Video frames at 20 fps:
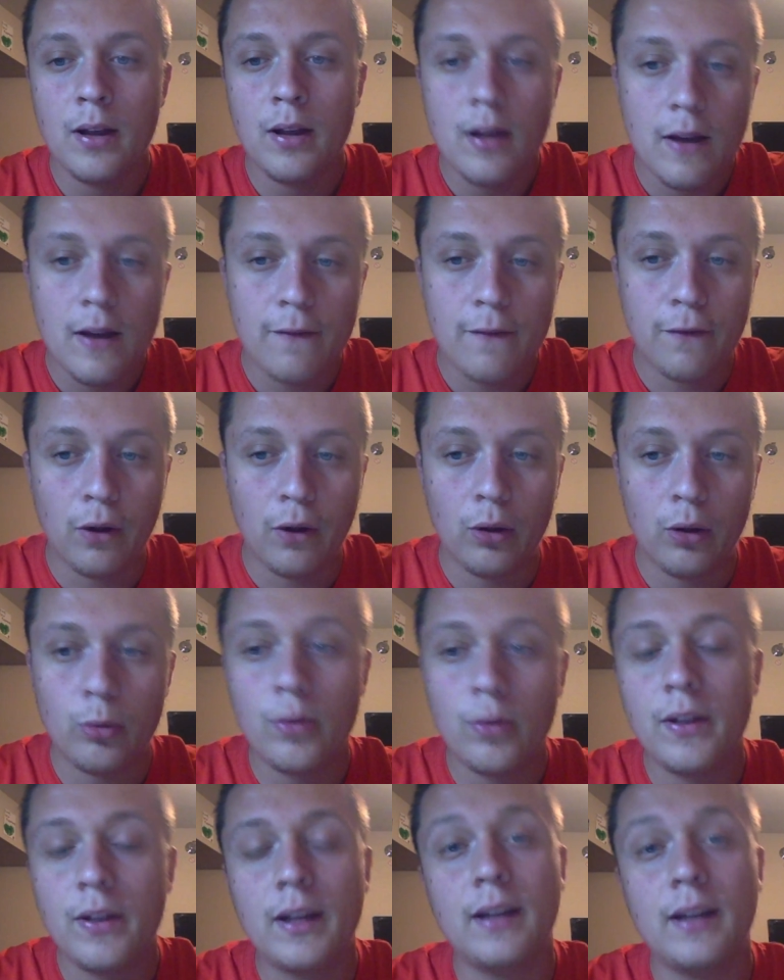It followed
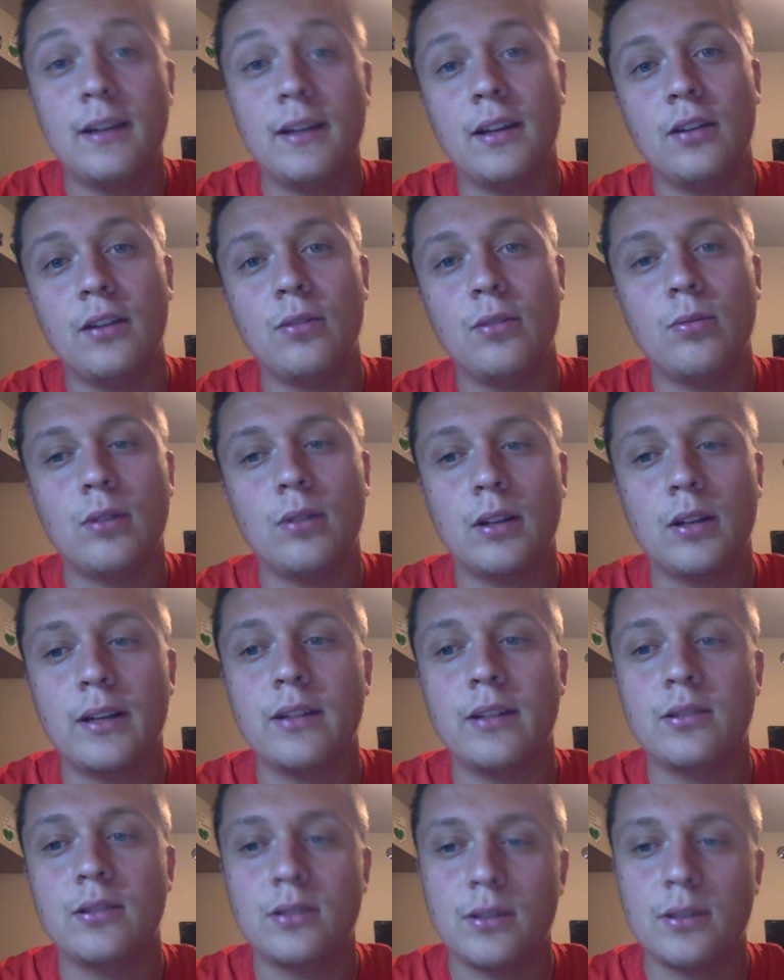with a continued
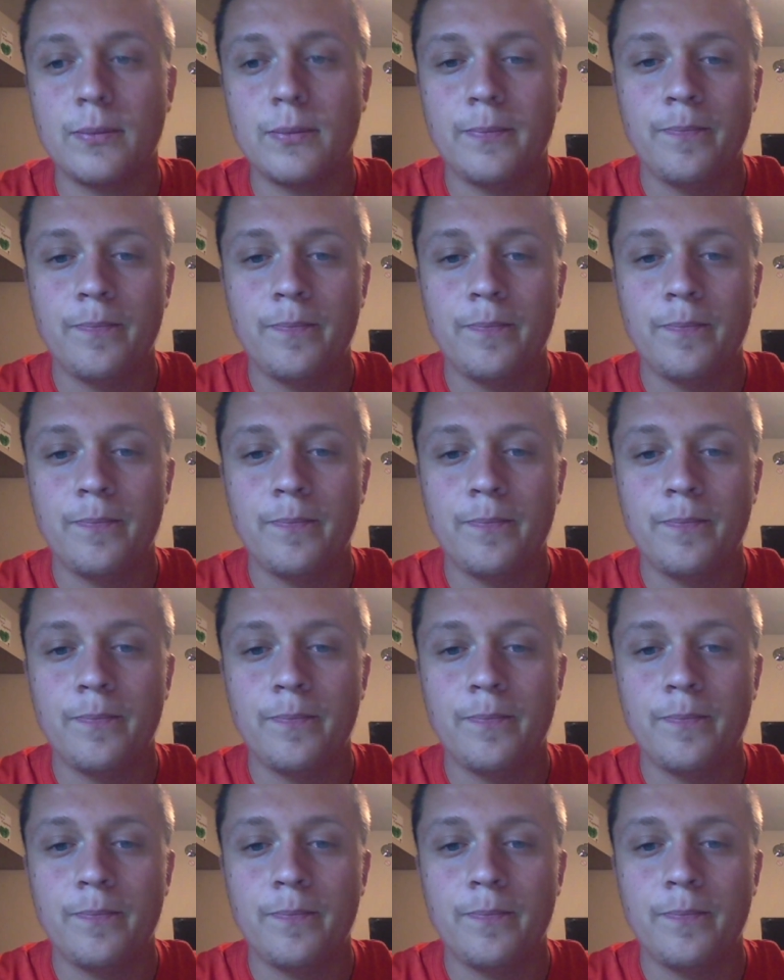list.